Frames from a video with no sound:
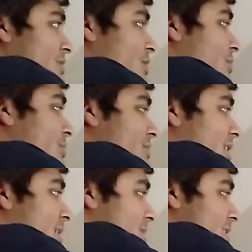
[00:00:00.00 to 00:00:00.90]
2
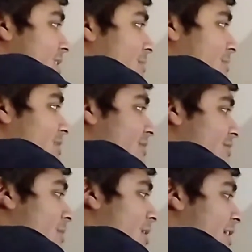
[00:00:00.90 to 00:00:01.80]
times the sum
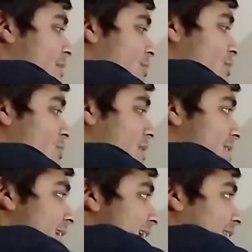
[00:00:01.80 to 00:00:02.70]
from i equals 1
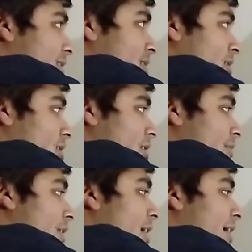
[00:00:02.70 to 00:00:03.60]
to n
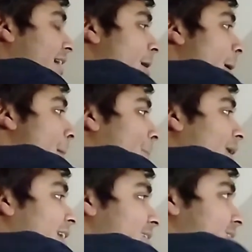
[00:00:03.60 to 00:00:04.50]
of i
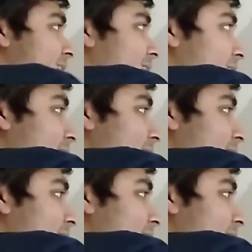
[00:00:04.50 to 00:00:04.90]
plus the